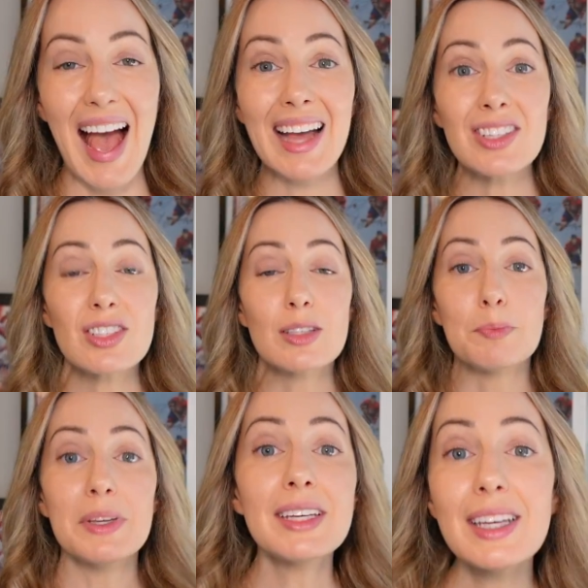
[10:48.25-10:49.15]
And
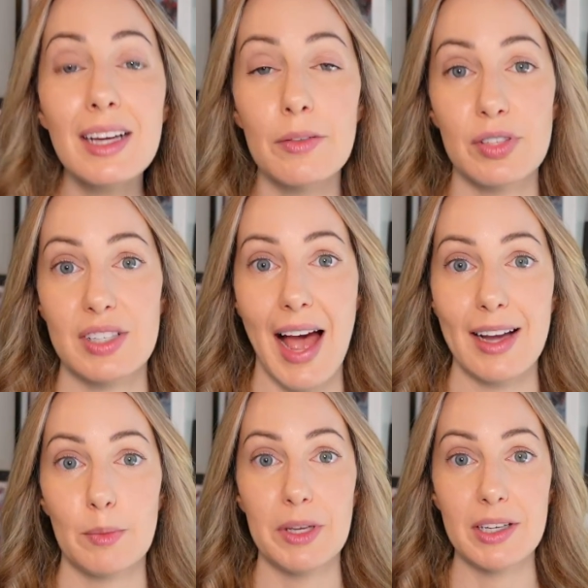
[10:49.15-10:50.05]
speaking of
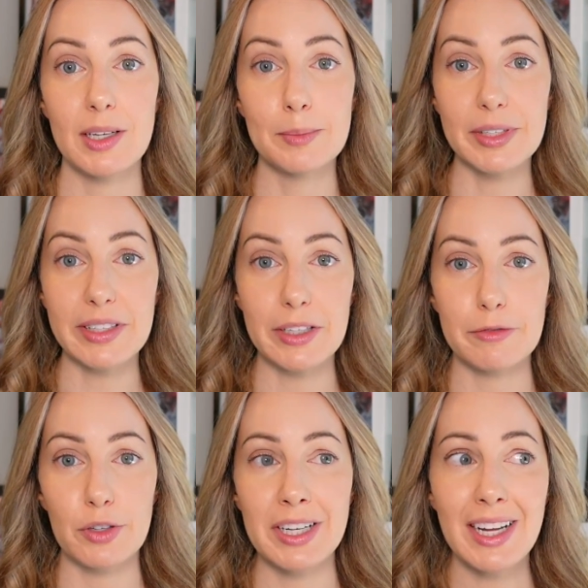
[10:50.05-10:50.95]
Stack being completely
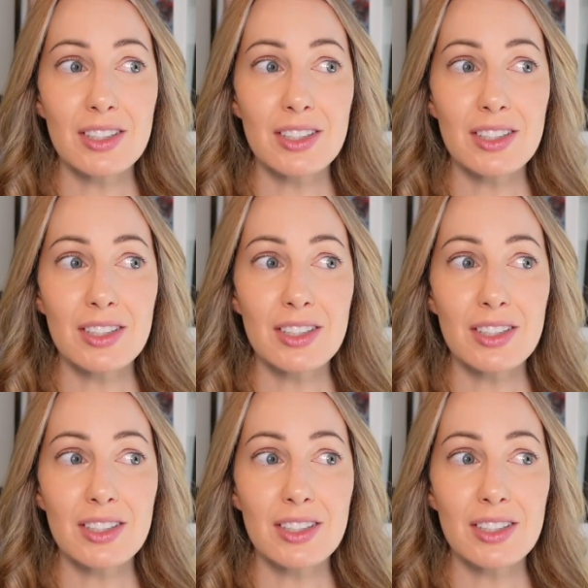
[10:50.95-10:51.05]
free,